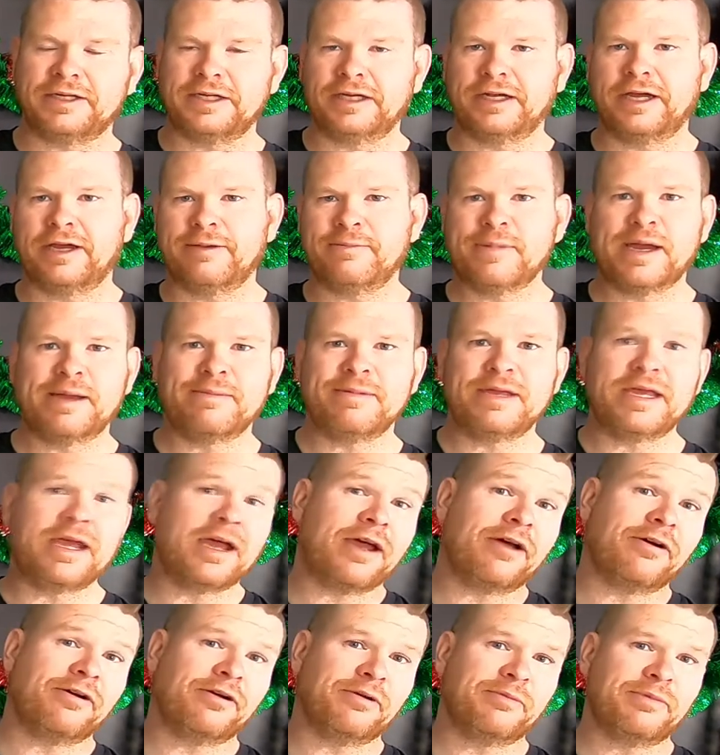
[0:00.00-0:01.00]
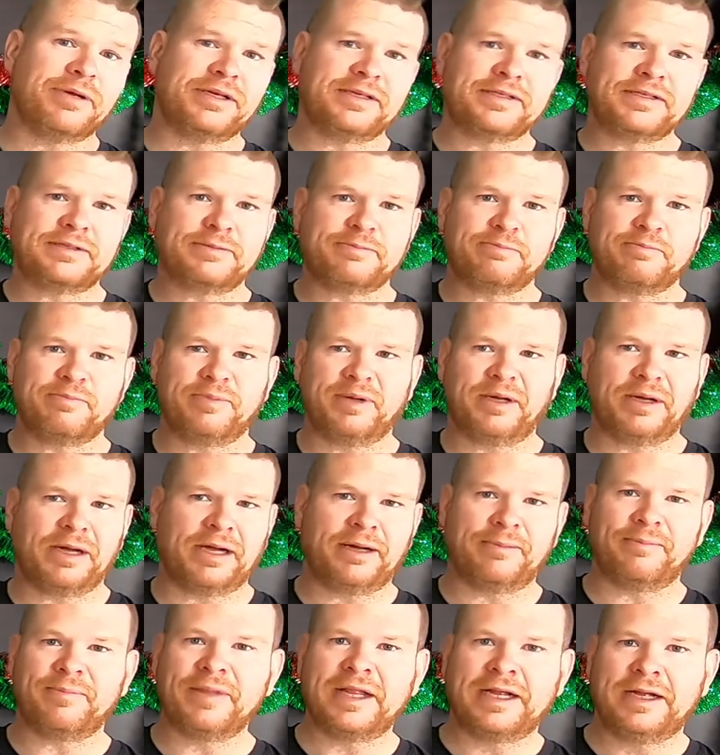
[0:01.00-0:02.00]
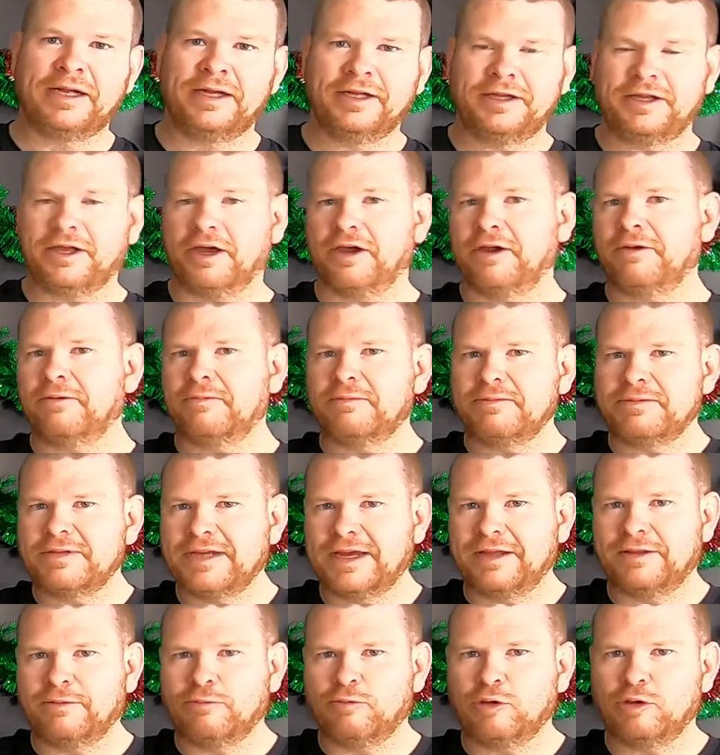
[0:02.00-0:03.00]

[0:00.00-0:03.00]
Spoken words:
you know, maybe Erebus going down the